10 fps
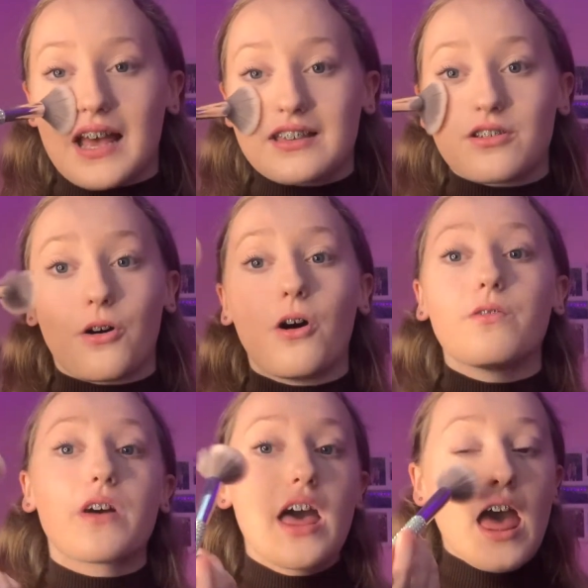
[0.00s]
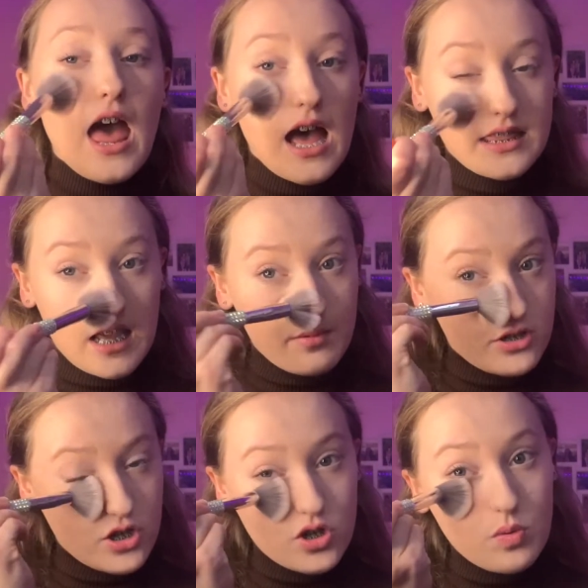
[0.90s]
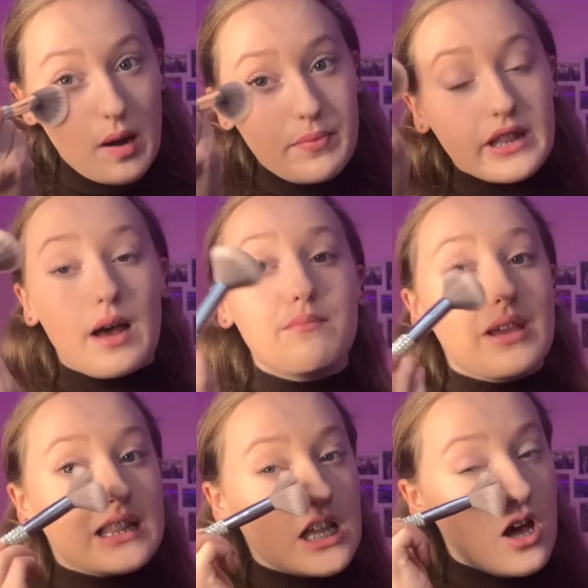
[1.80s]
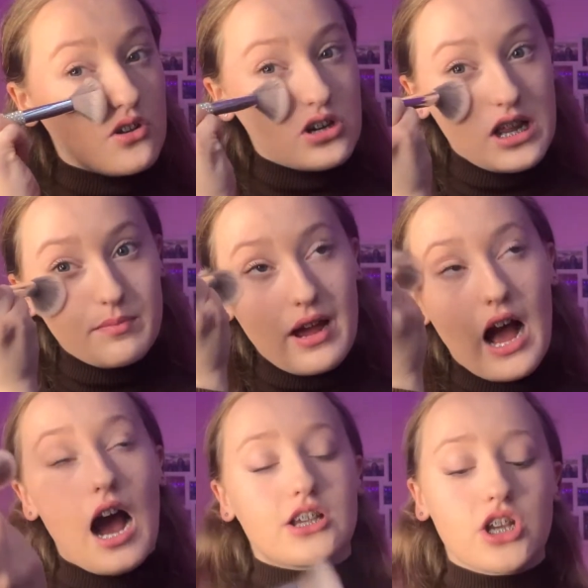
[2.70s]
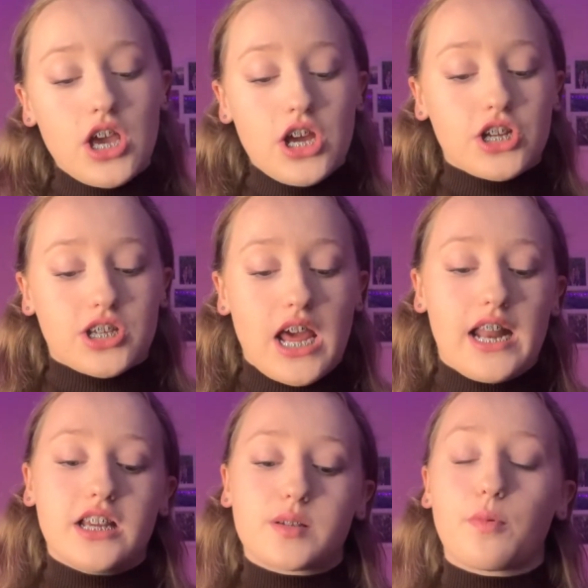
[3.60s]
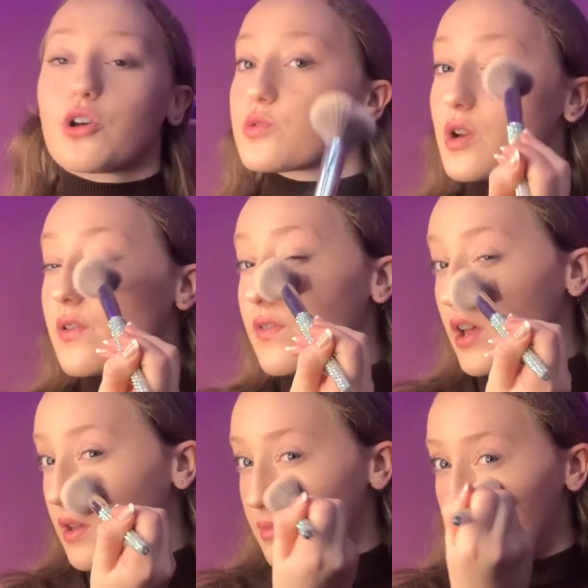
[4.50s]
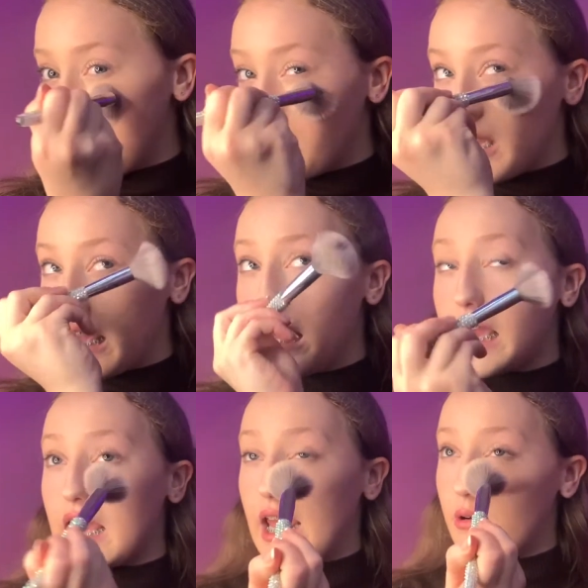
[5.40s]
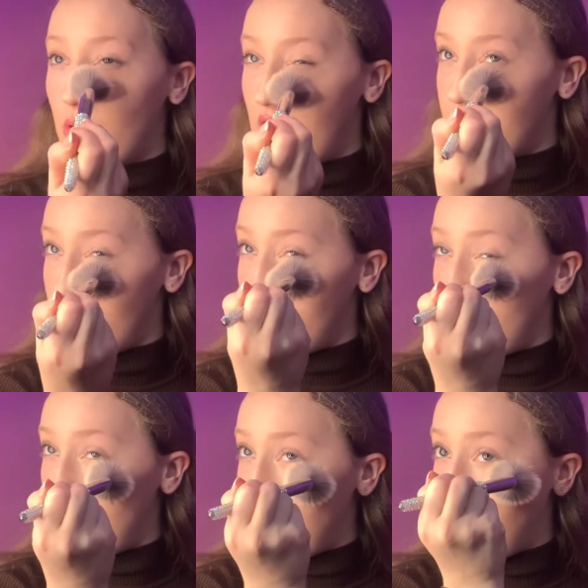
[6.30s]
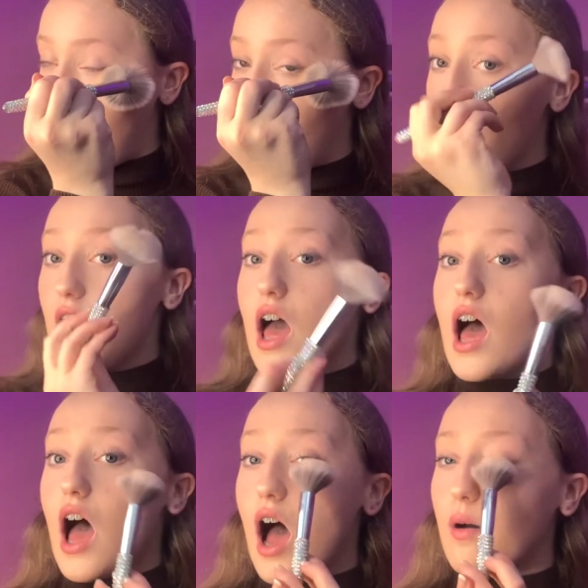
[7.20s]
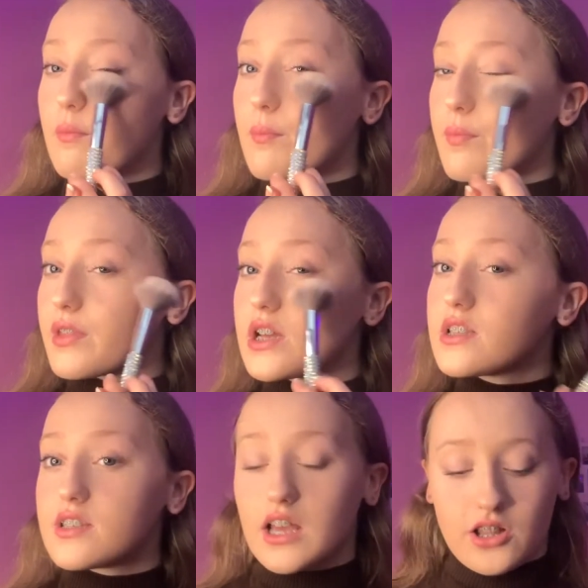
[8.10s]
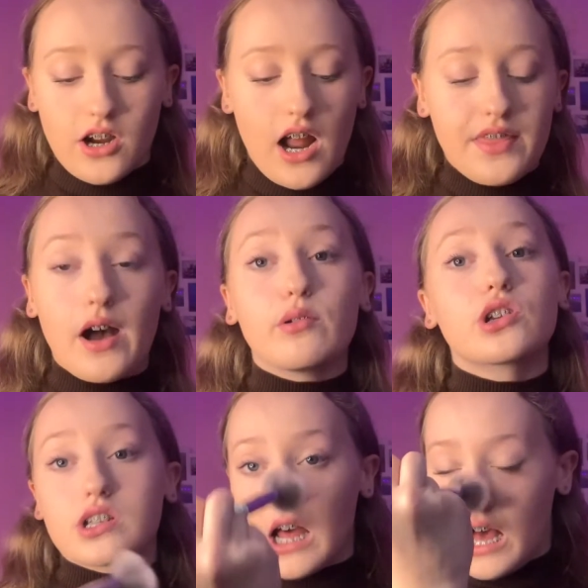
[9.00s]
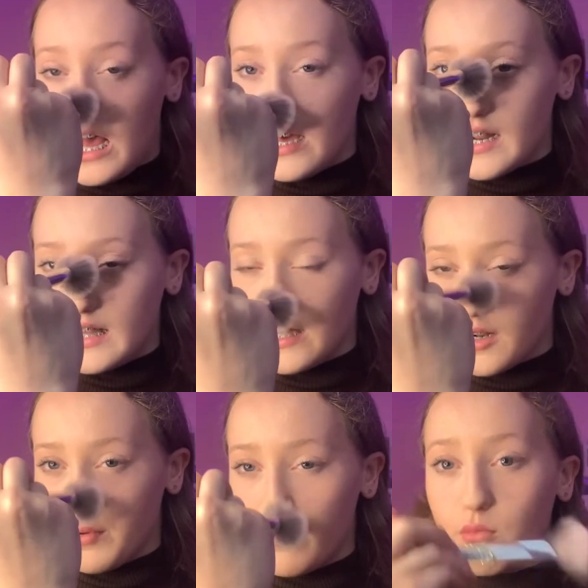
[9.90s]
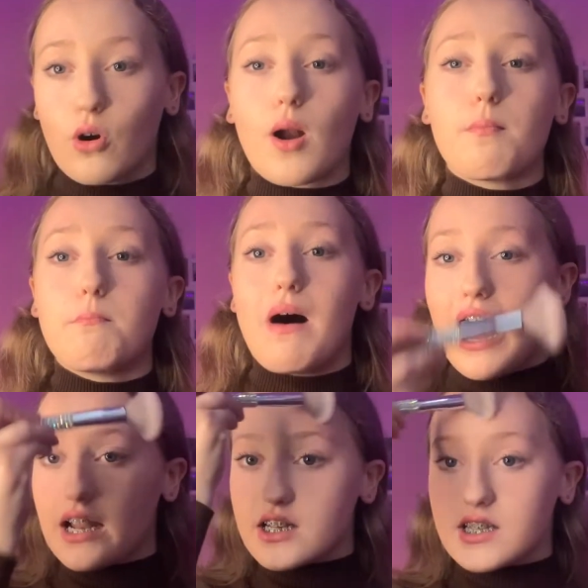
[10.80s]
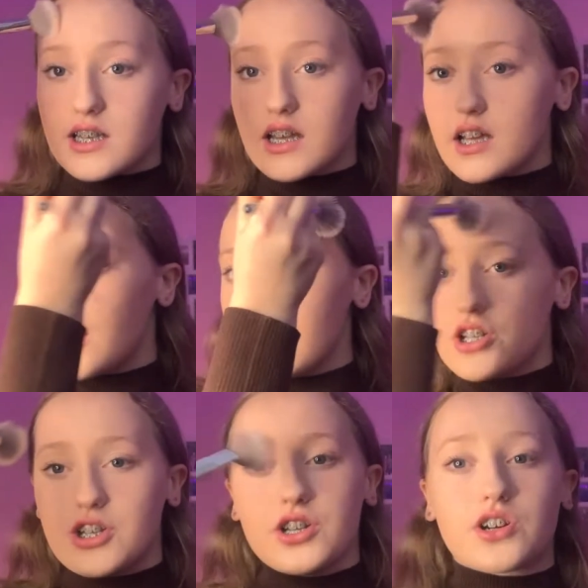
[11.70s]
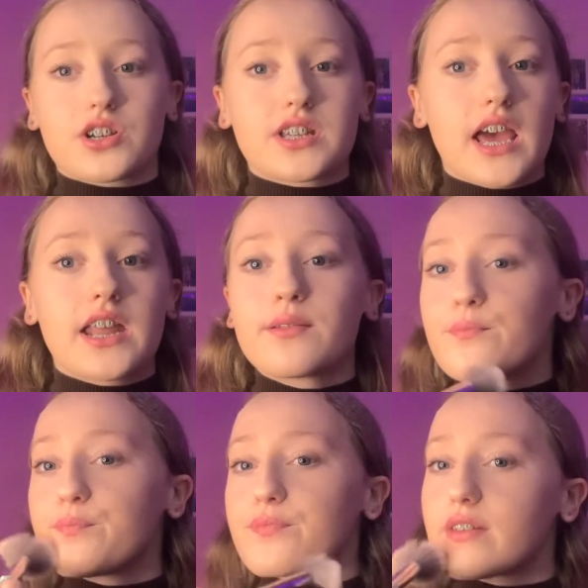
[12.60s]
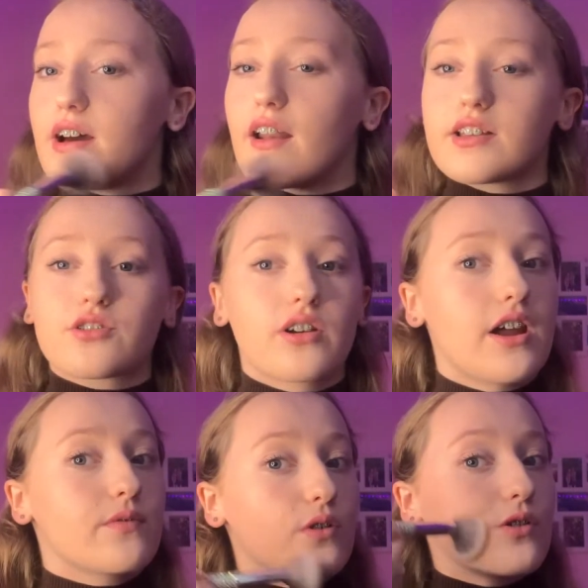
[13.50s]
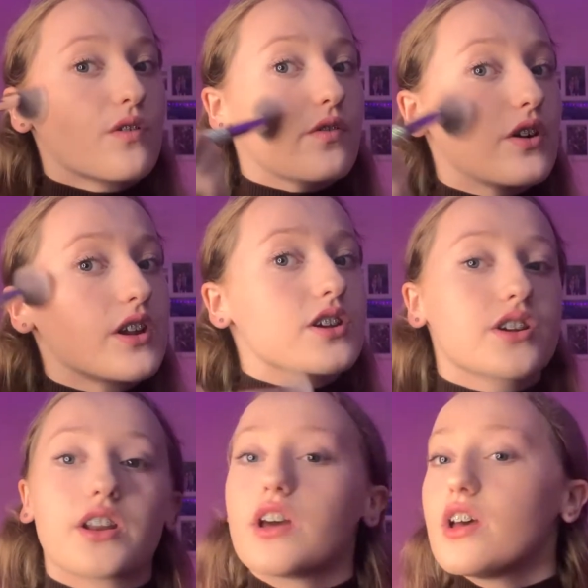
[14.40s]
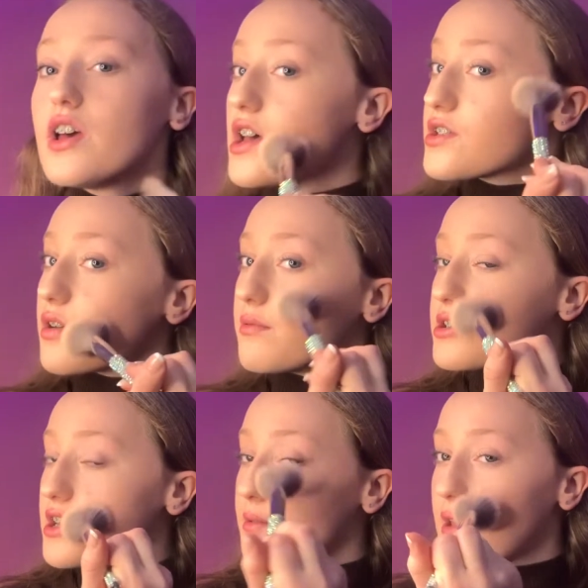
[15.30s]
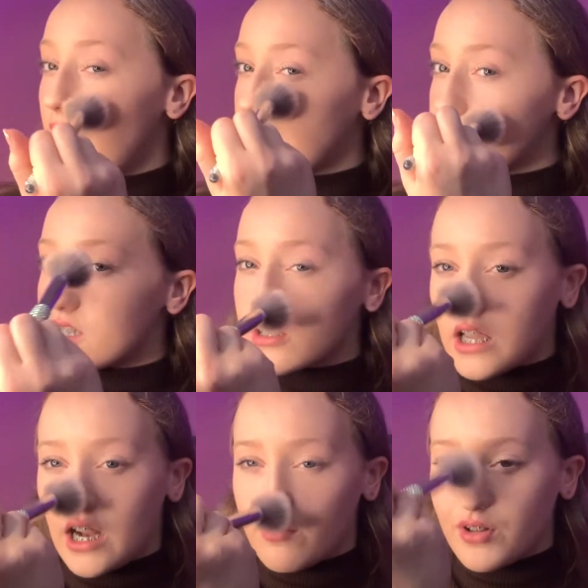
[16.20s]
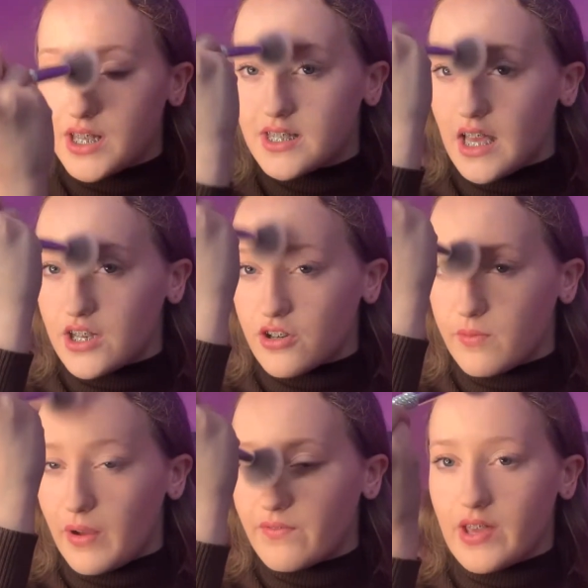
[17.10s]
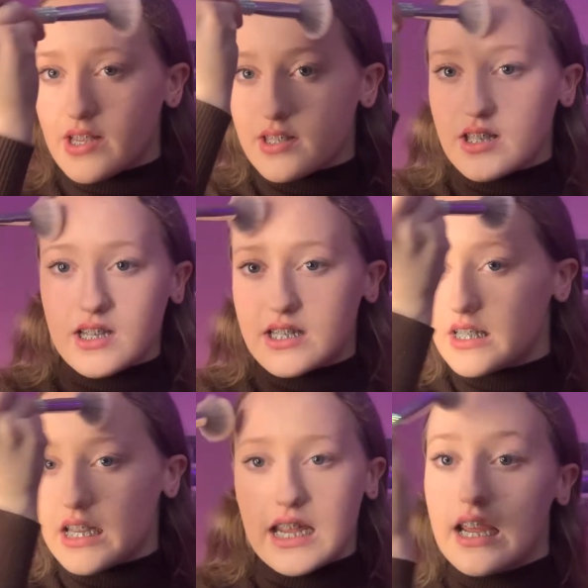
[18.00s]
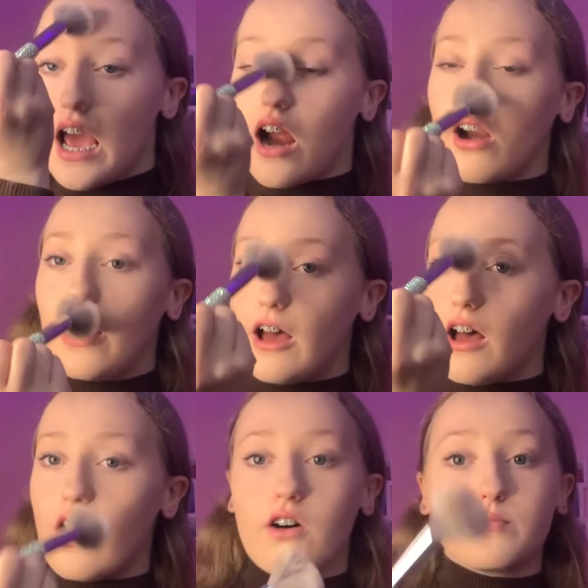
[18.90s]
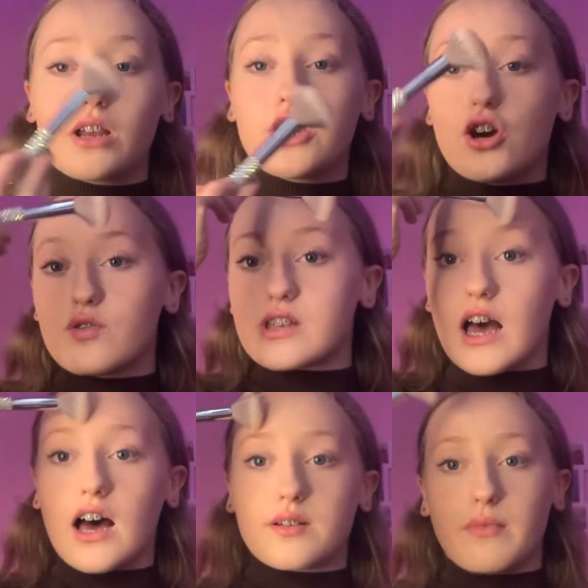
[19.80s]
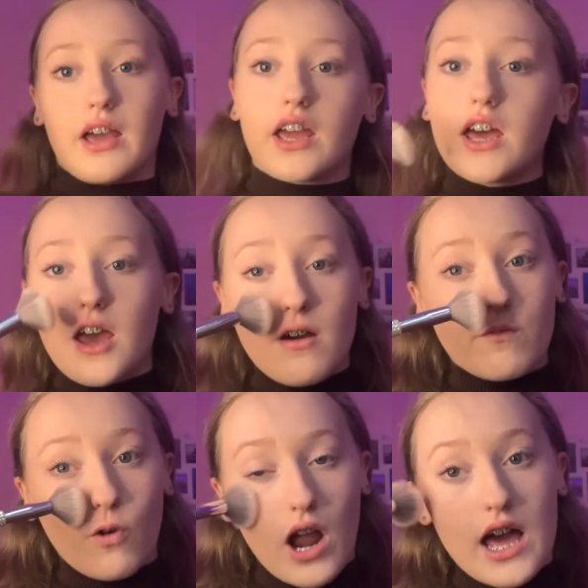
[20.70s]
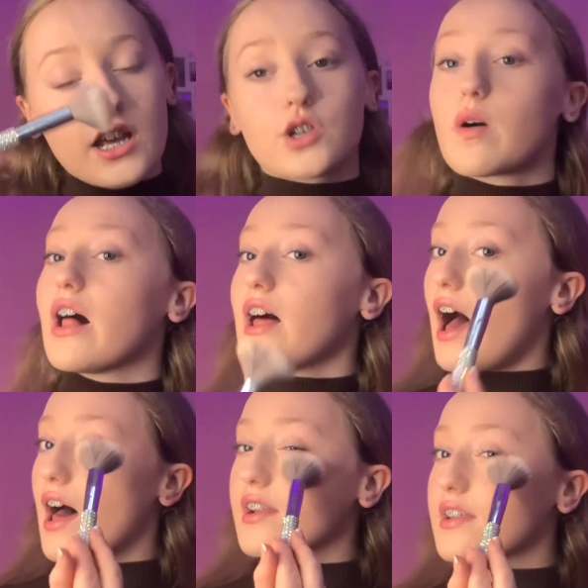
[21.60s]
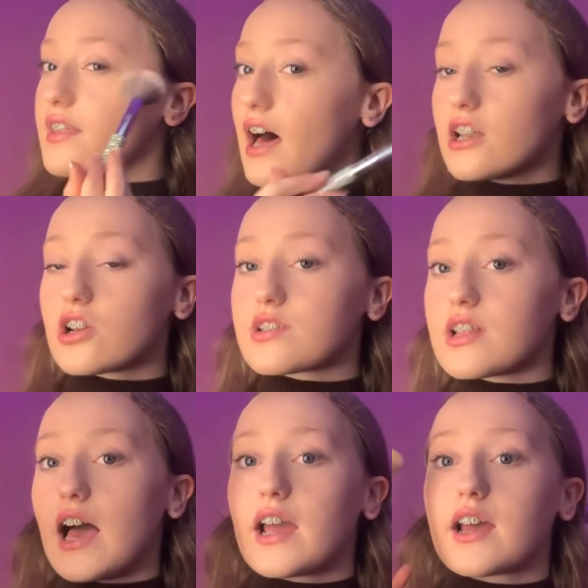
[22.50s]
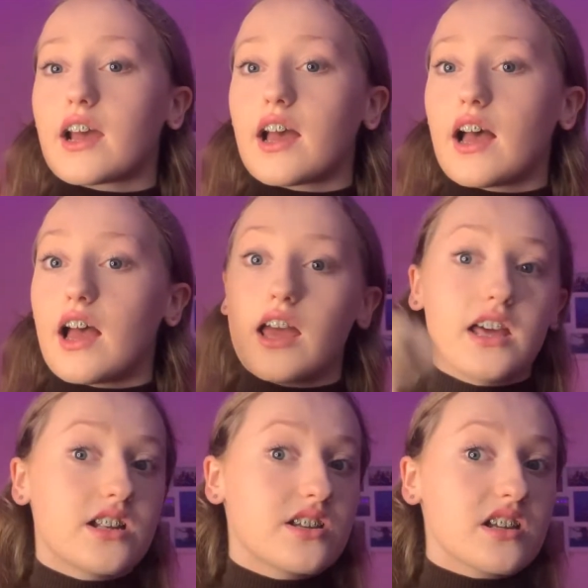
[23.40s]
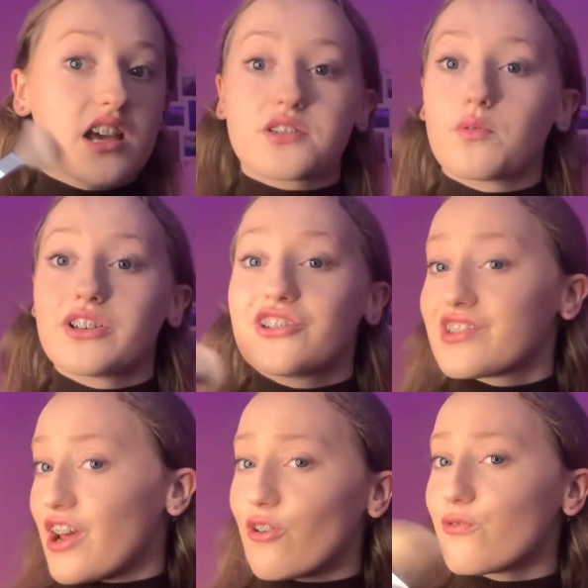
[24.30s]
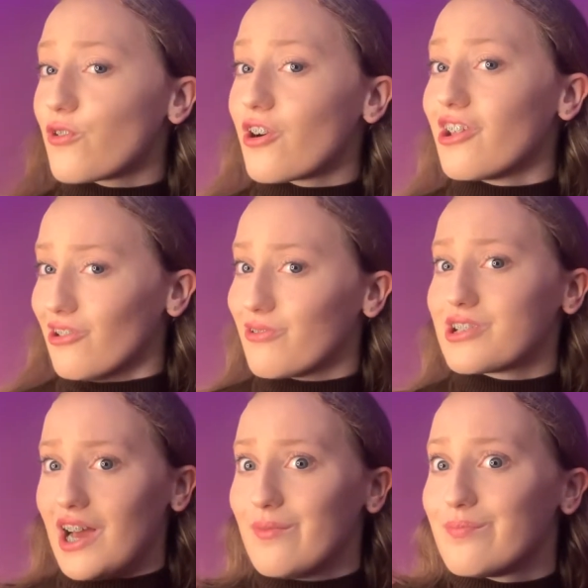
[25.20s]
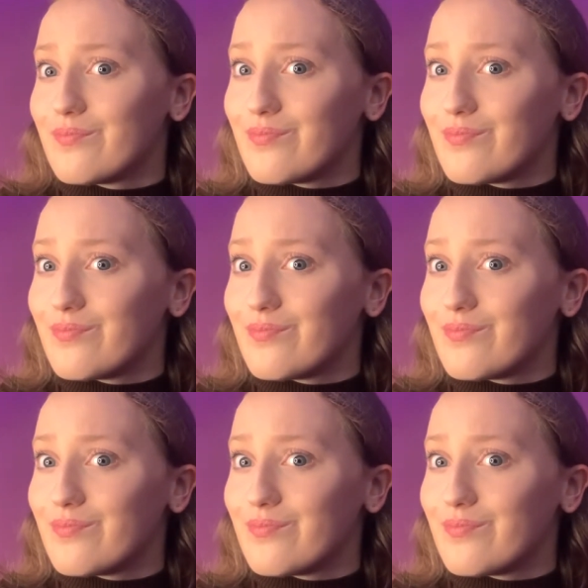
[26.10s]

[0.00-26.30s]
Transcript: off, and then I'm just swiping that mainly underneath my eyes, just any spots where you feel can be a little bit cakey with the concealer, and that will just add a little bit more matte to your skin, and it's great for over foundation. So I'm just applying this kind of around the center of my face, the T area of my nose and my forehead as well, and that looks like it is going to stay on for a long time.